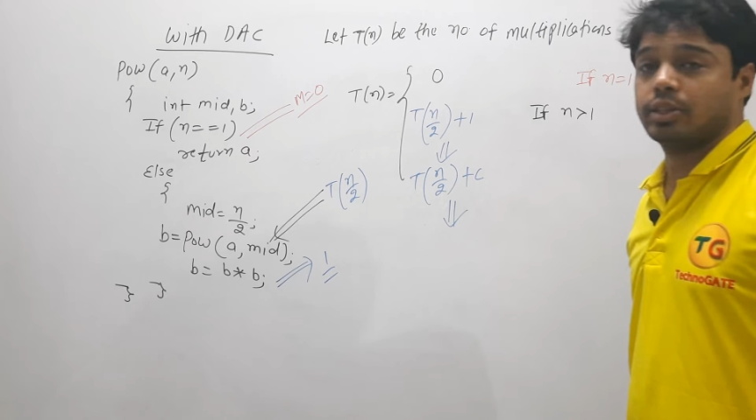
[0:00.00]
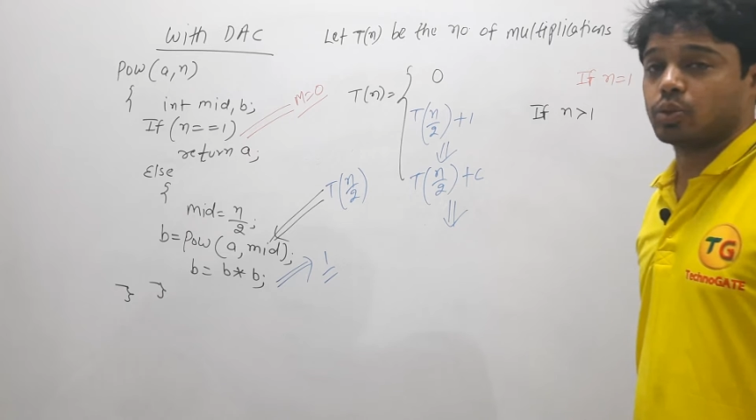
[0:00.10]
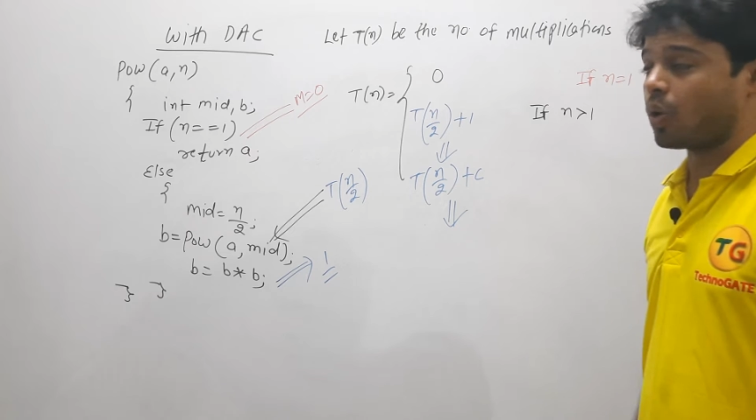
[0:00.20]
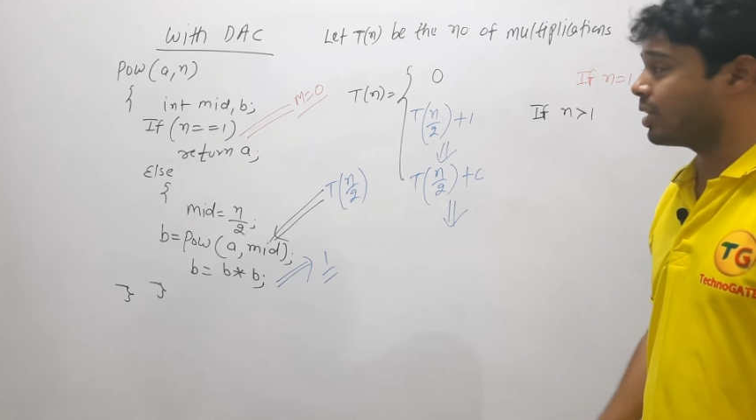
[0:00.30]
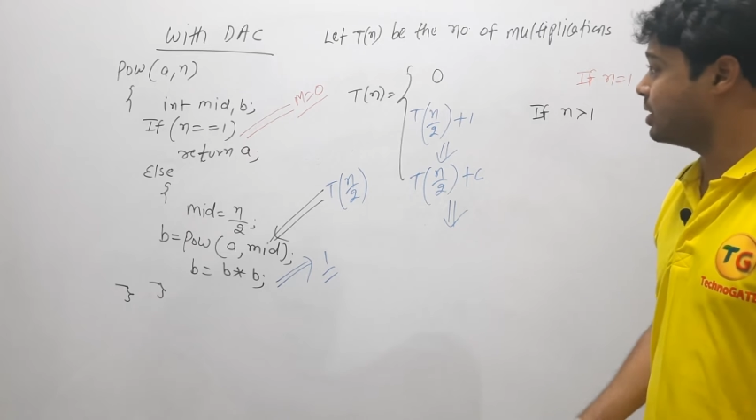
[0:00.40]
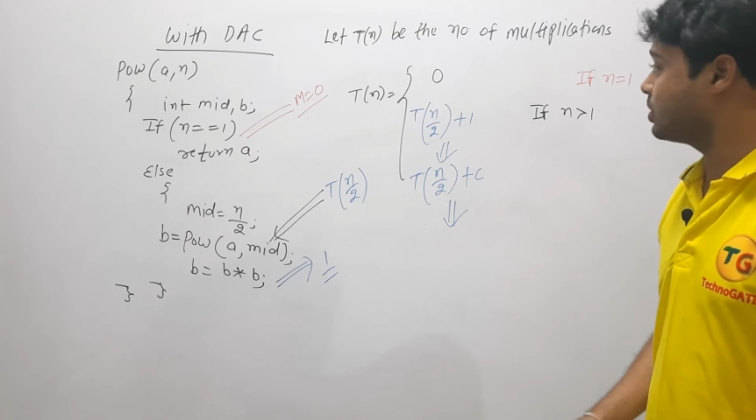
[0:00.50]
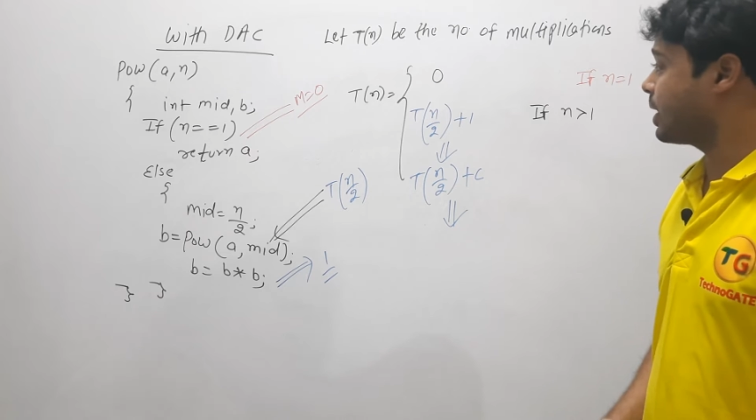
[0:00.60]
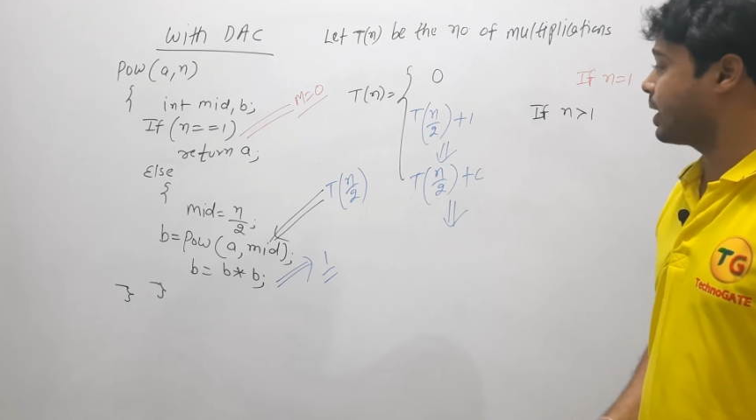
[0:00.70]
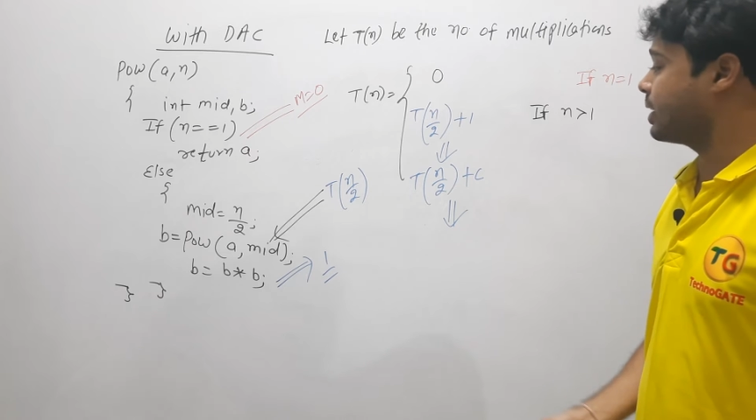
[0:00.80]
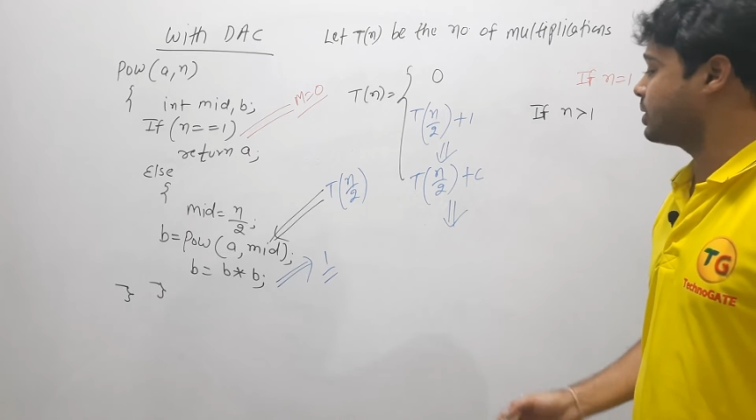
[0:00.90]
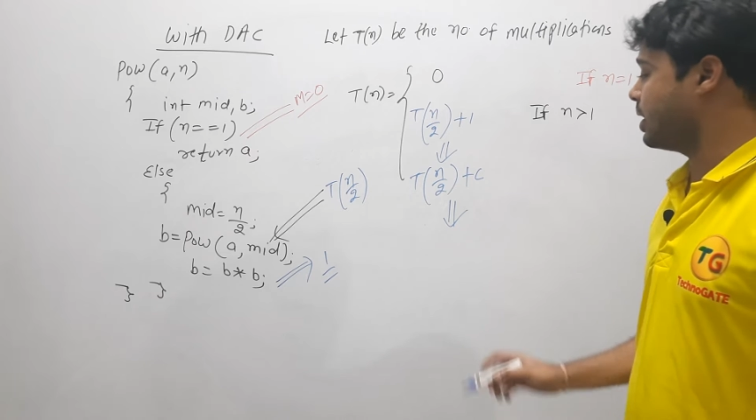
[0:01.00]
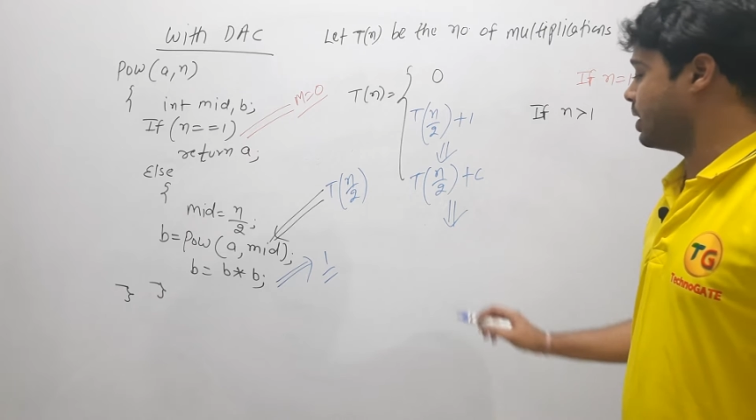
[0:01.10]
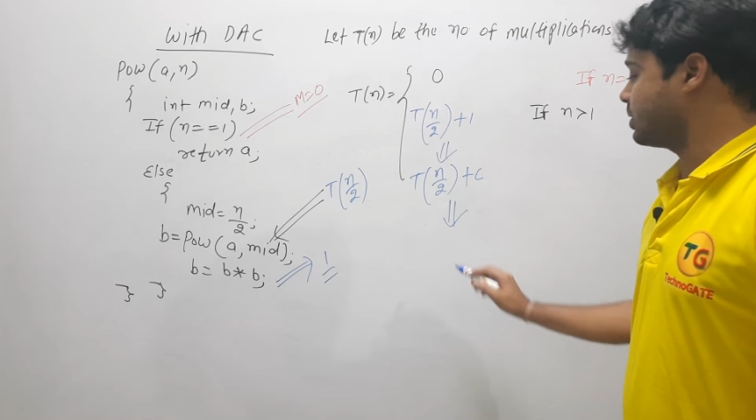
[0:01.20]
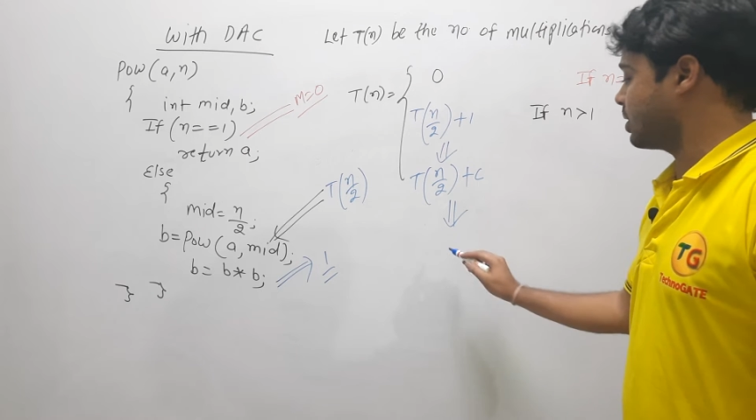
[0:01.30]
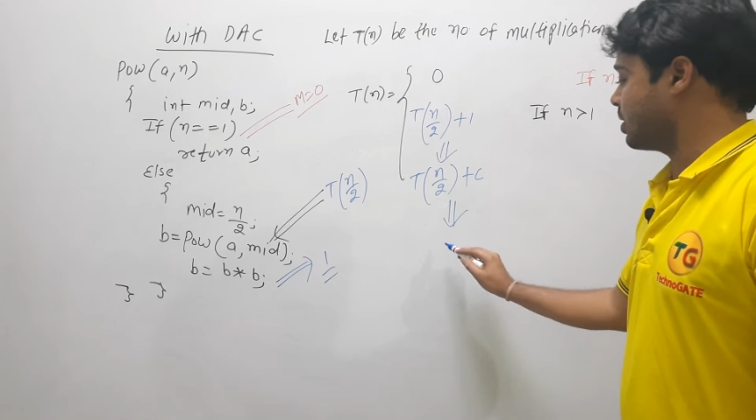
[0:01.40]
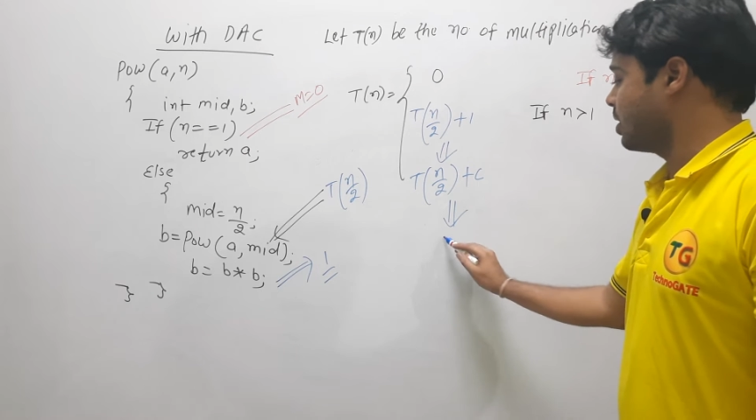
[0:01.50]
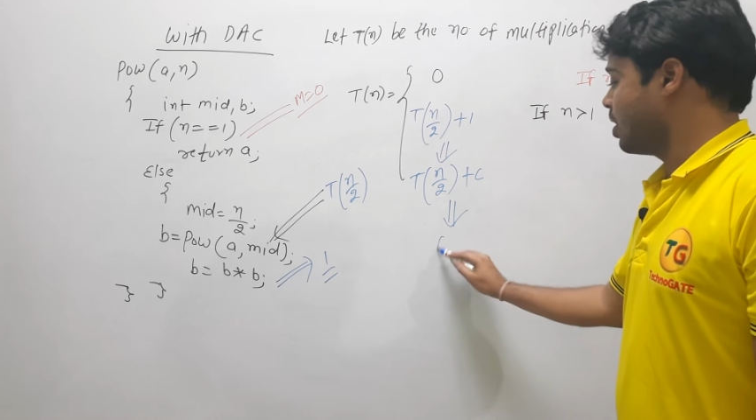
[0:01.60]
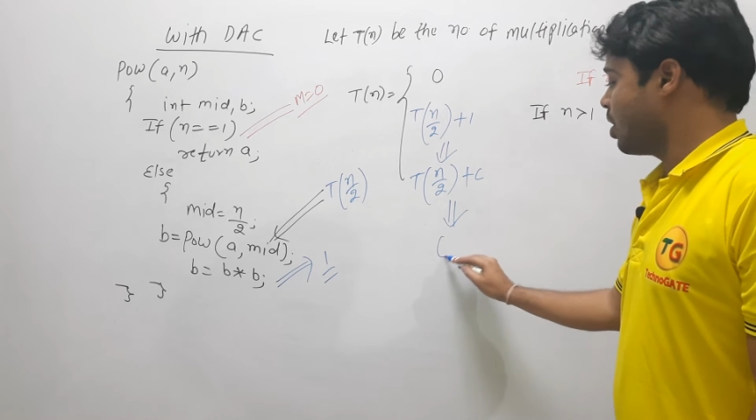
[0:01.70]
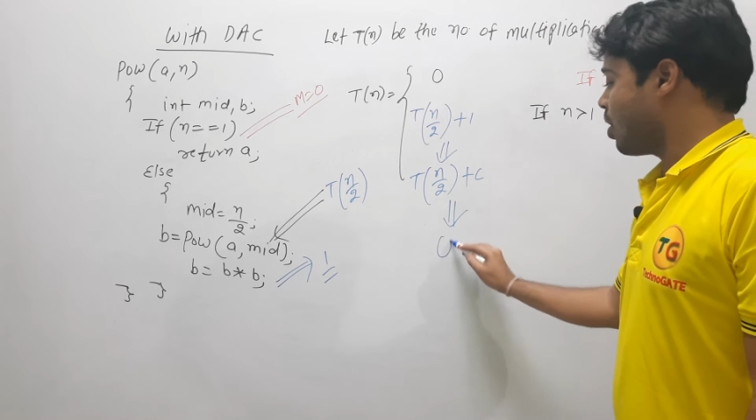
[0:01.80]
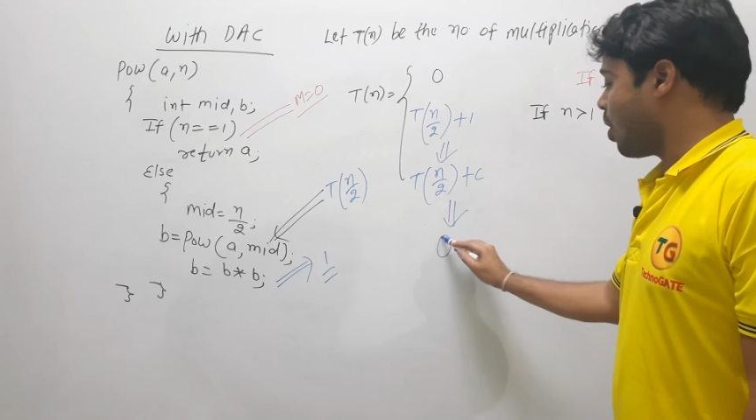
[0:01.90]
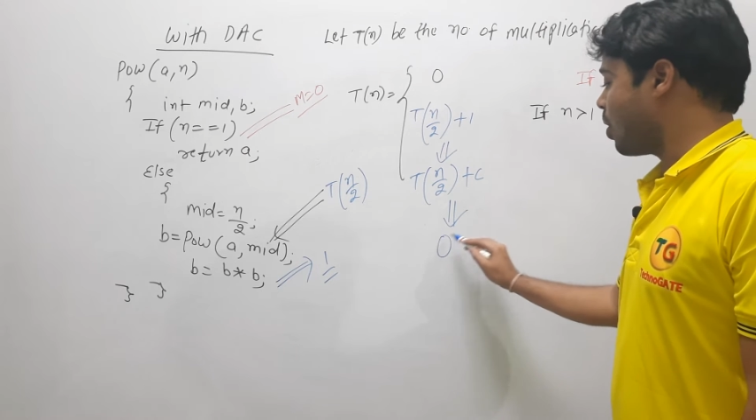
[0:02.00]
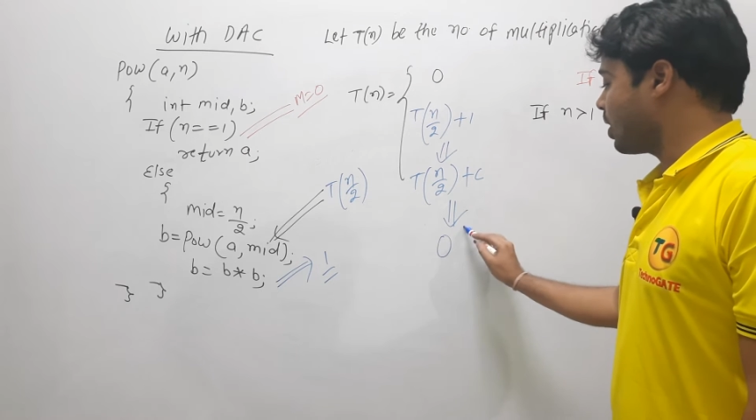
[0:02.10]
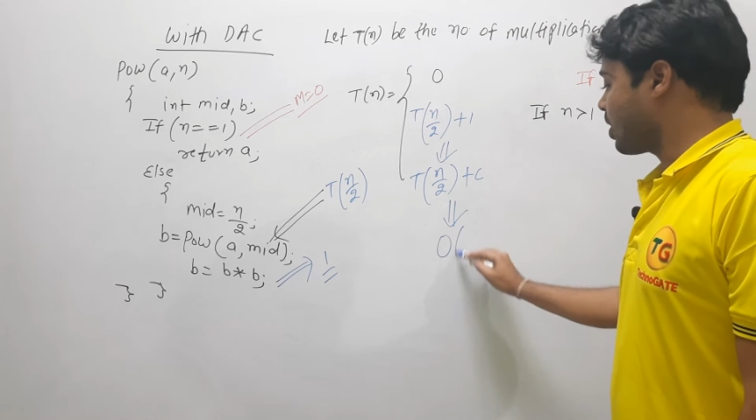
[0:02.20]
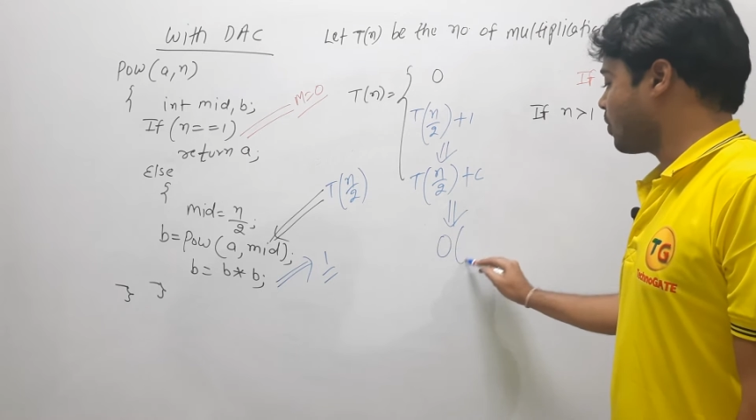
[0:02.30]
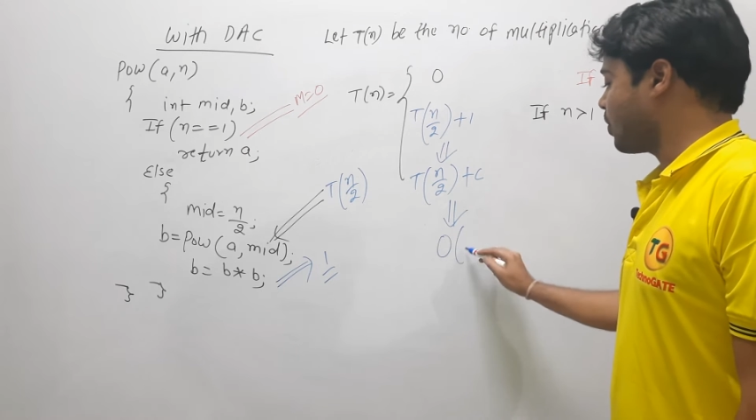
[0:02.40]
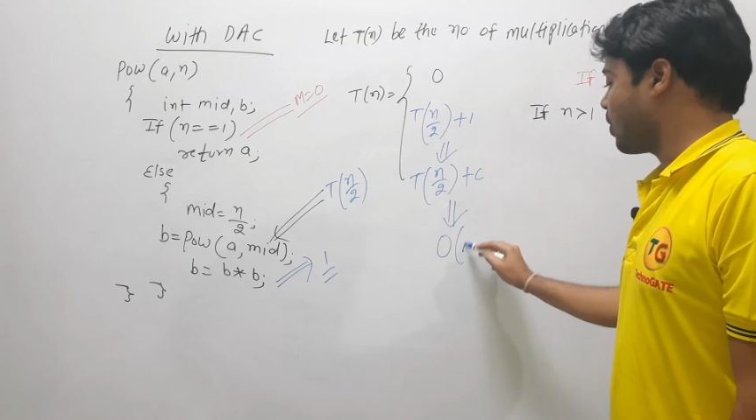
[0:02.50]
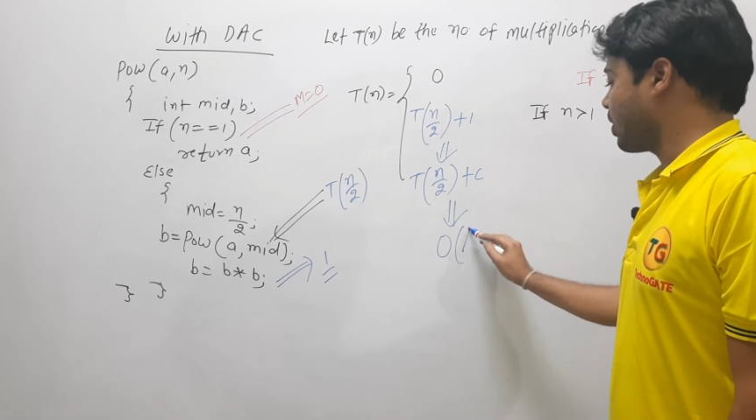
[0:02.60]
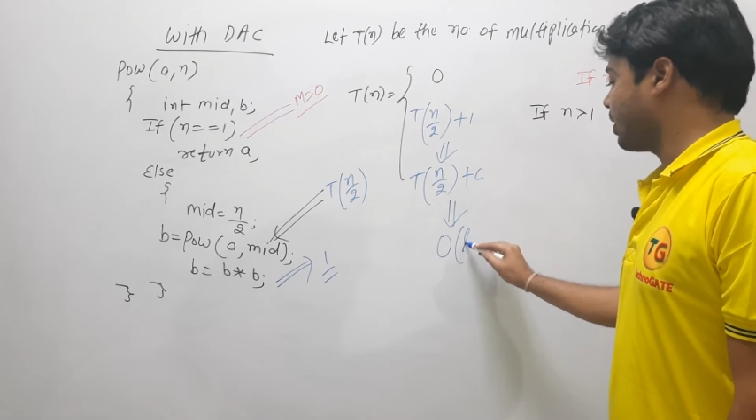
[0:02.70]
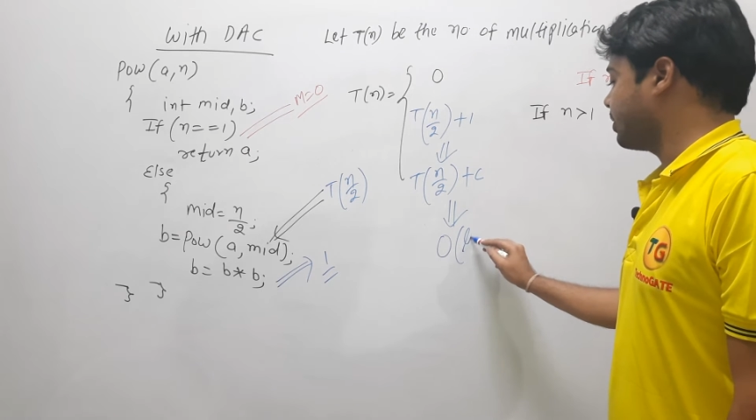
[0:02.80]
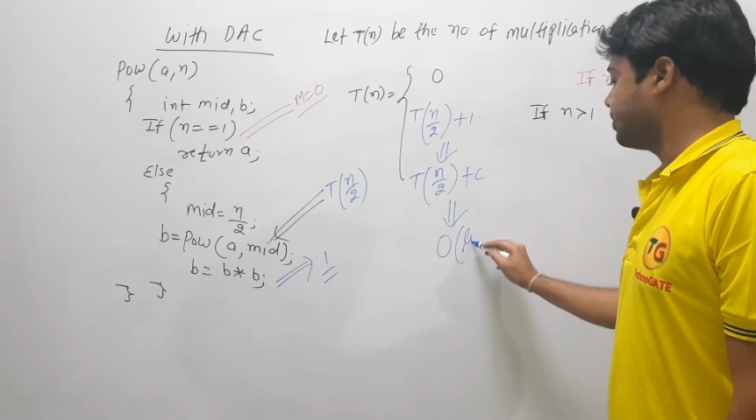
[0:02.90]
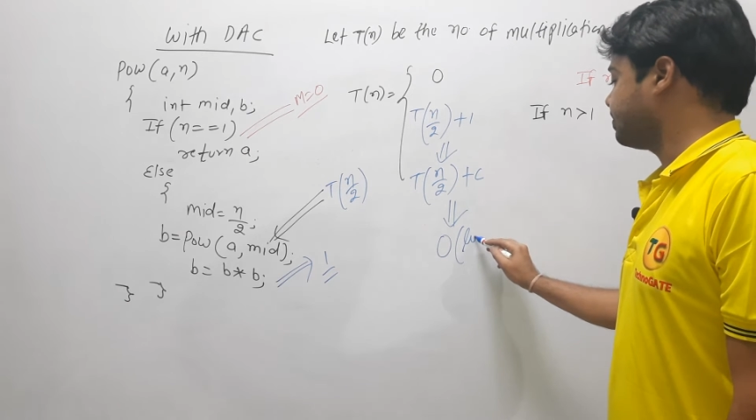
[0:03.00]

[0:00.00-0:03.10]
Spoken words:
solved this recurrence relation, order of log n,